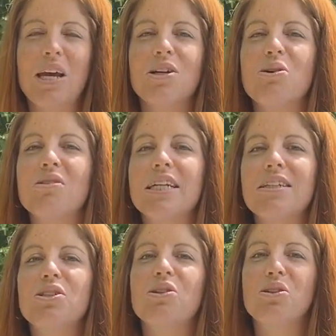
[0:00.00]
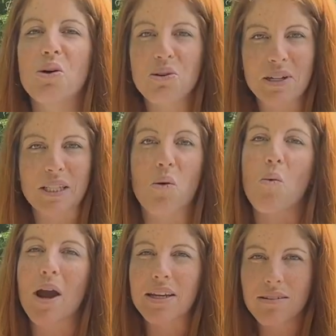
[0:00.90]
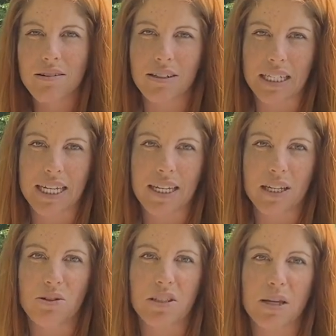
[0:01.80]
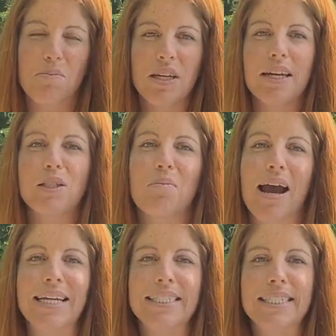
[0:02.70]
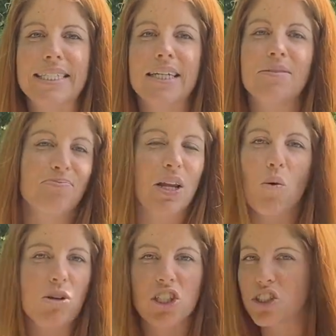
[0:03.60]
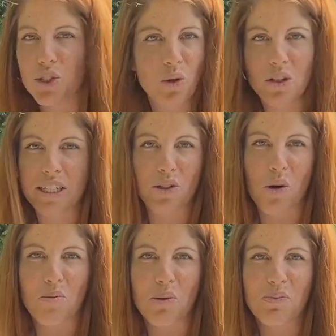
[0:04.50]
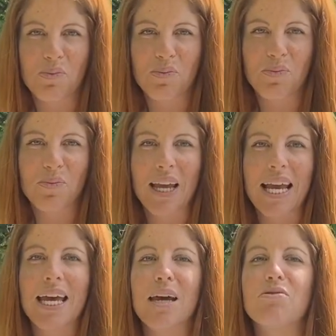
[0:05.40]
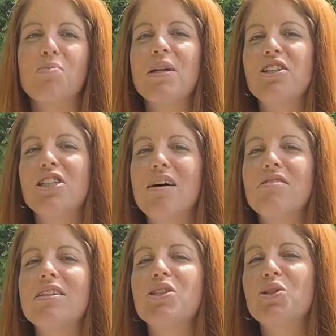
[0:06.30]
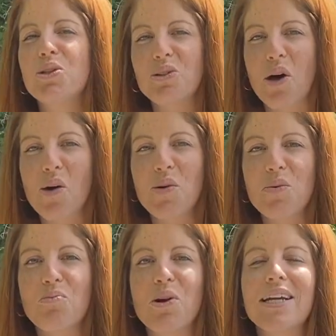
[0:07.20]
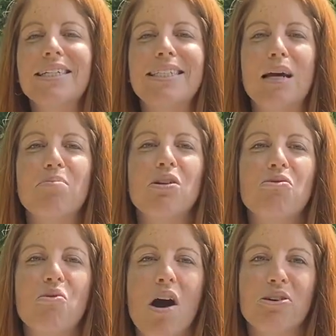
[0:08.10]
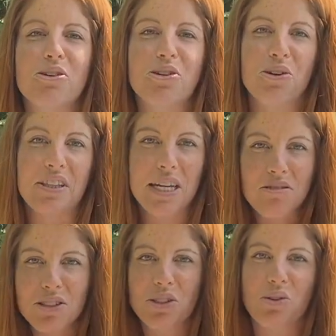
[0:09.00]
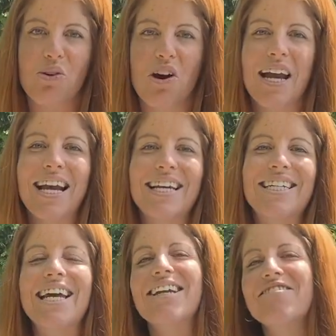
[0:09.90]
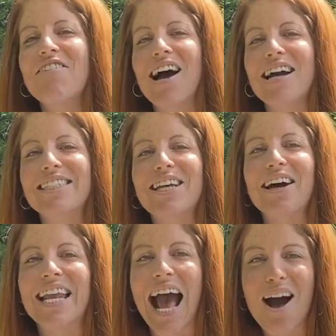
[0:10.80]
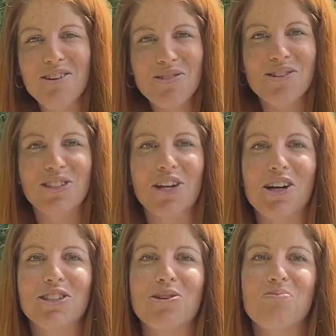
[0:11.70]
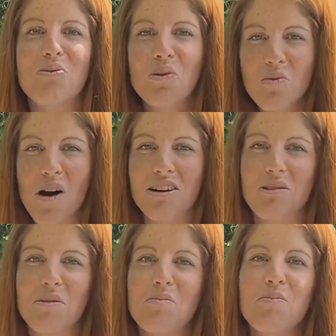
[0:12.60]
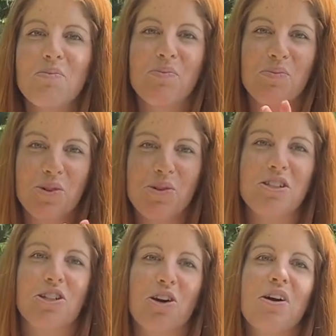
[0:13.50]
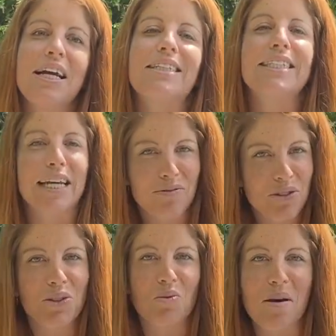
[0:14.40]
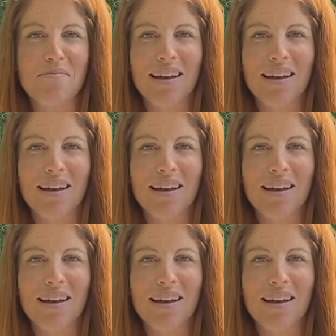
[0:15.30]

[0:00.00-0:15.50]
You'll need to lower it regularly using pH minus, which is totally normal. If the pH level is too low, bring a sample of water to your nearest store to get advice on how to adjust your pool water to ensure it's safe to swim.